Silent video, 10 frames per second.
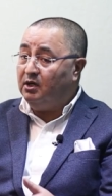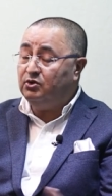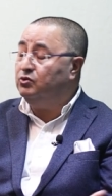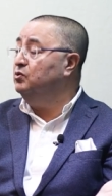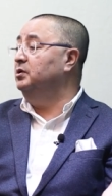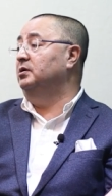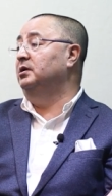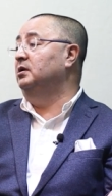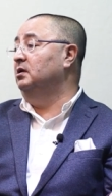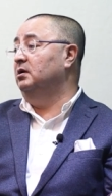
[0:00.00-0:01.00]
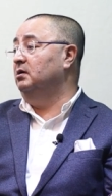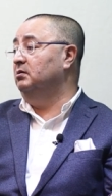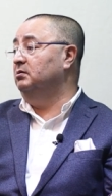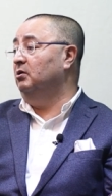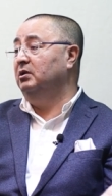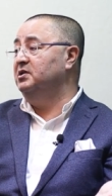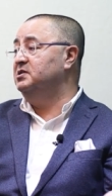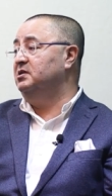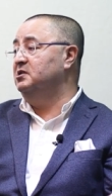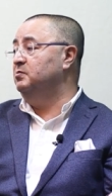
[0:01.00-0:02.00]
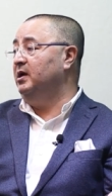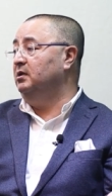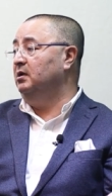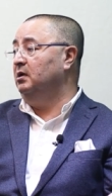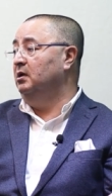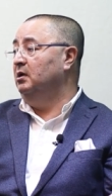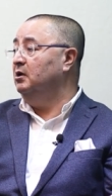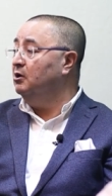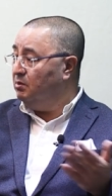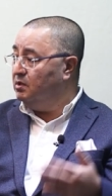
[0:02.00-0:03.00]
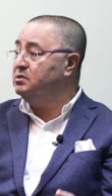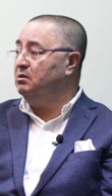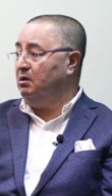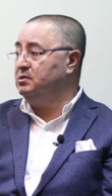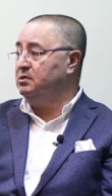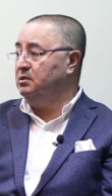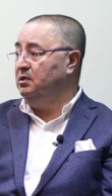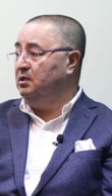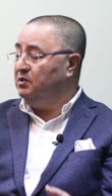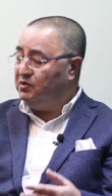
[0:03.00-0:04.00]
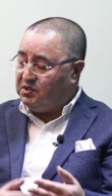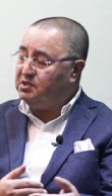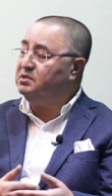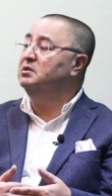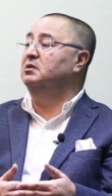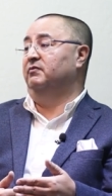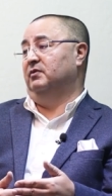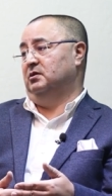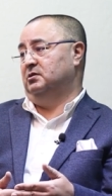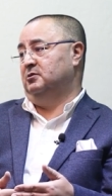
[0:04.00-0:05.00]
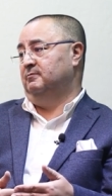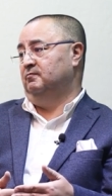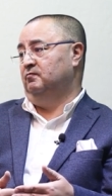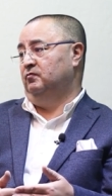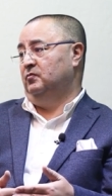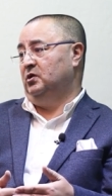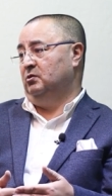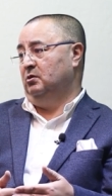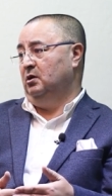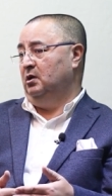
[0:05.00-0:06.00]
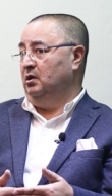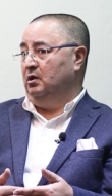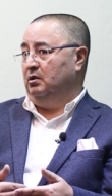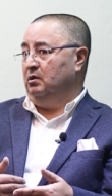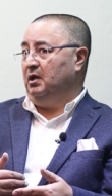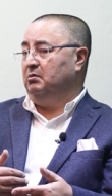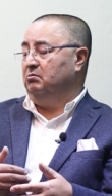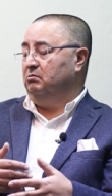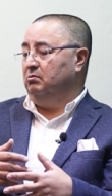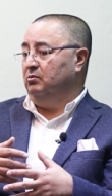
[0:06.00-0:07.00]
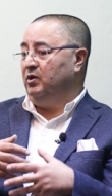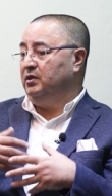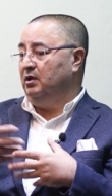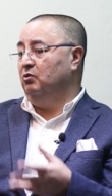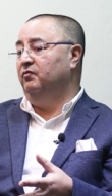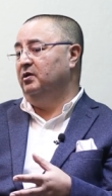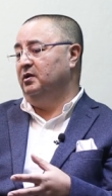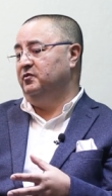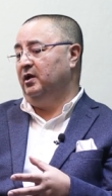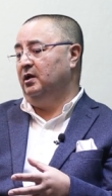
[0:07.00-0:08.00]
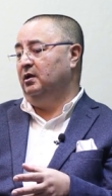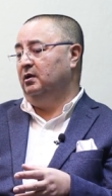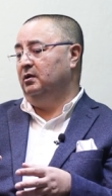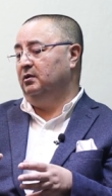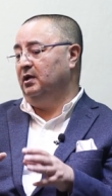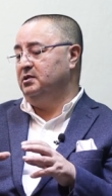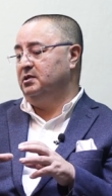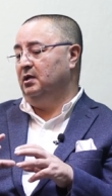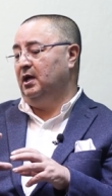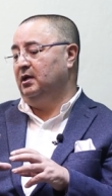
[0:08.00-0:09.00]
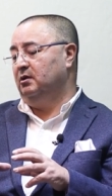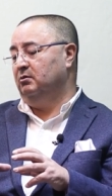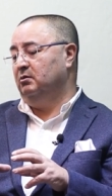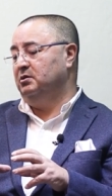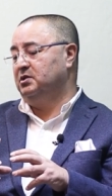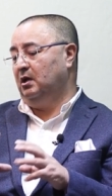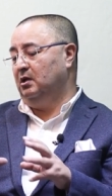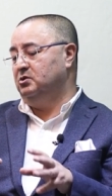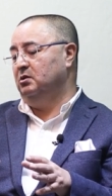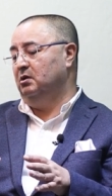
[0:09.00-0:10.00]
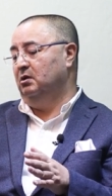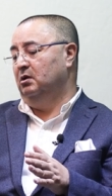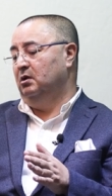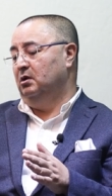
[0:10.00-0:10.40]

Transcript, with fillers: can't do in uh, all these things by the human resources. This is the difference. You know, like when they go for a training, there is a like, you know, schedule